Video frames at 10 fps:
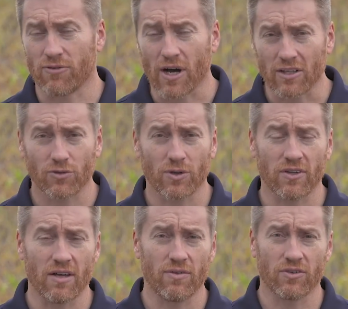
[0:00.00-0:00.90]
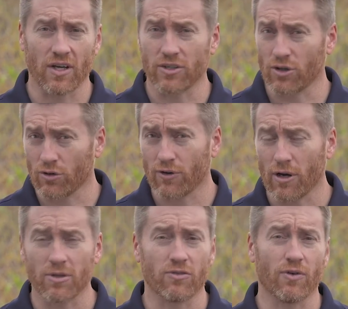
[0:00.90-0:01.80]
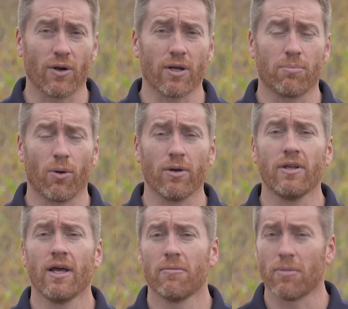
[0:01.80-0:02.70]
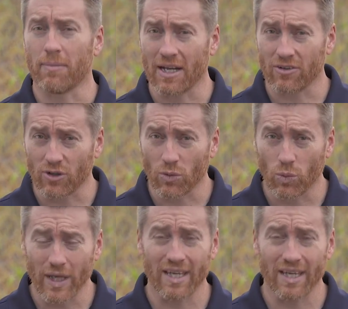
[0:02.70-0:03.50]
the phosphorus levels on your farm is very important, but managing